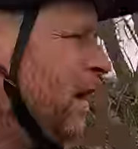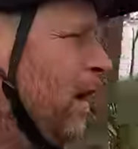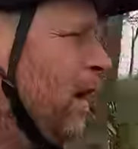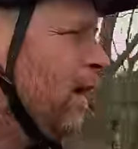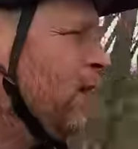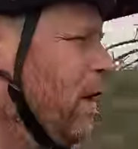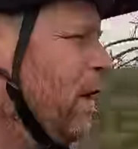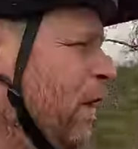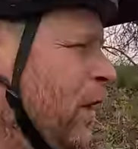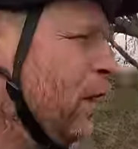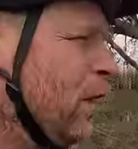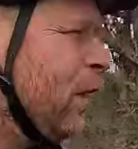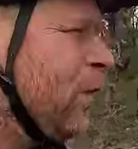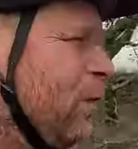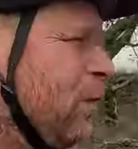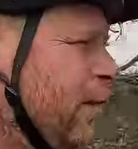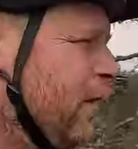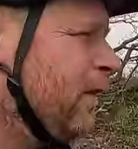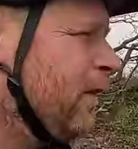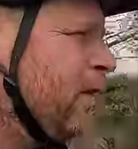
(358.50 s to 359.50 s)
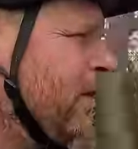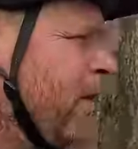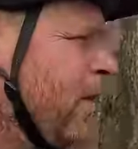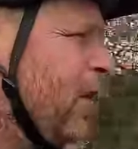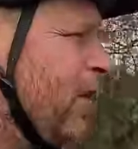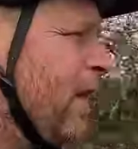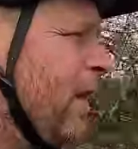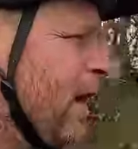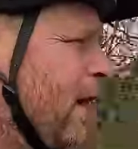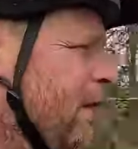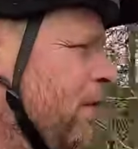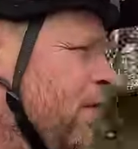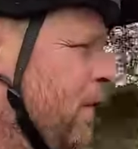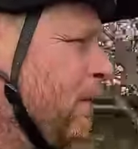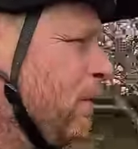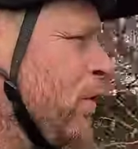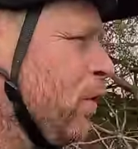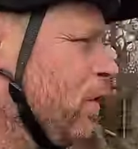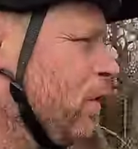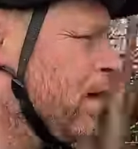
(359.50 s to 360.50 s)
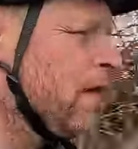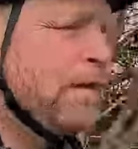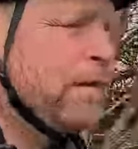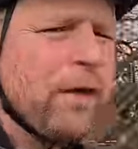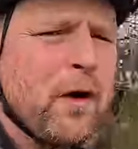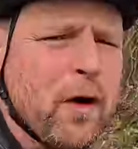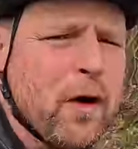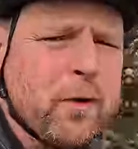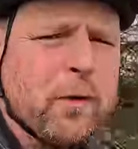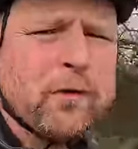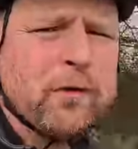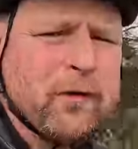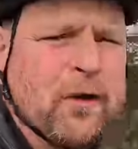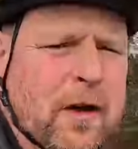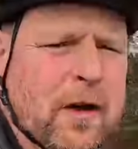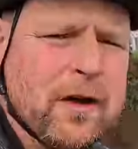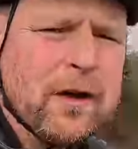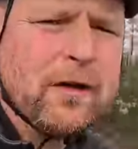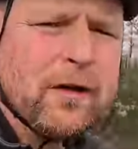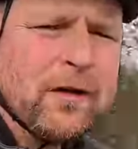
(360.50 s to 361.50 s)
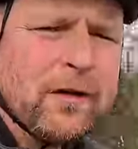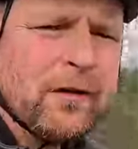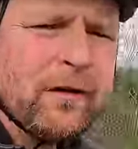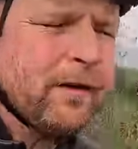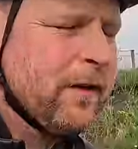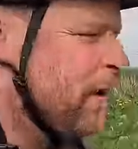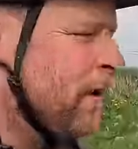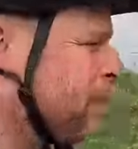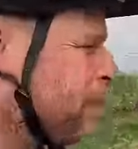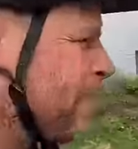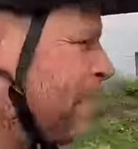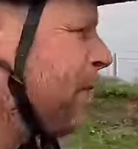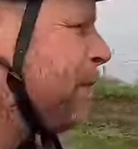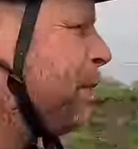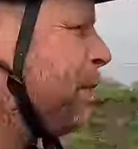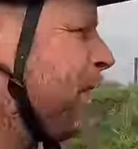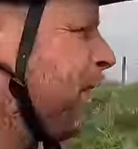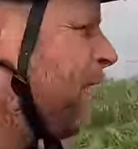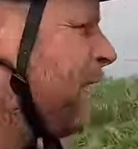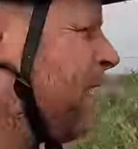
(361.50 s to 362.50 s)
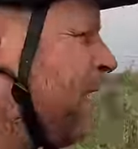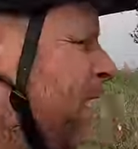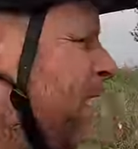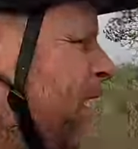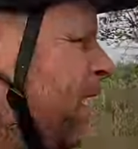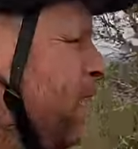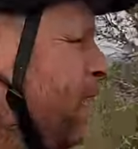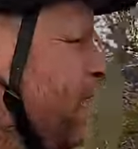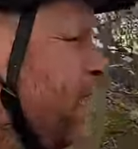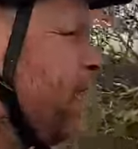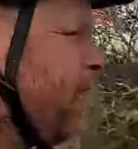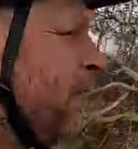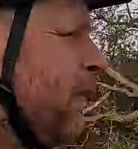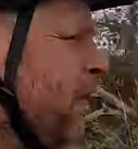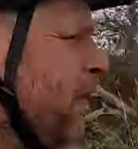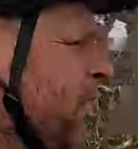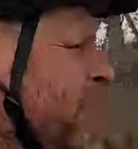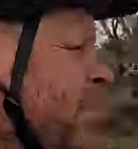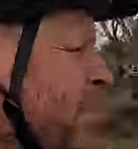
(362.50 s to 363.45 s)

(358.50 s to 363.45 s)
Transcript: I really hope this is all right, because I'm looking forward to stealth camping tonight like this.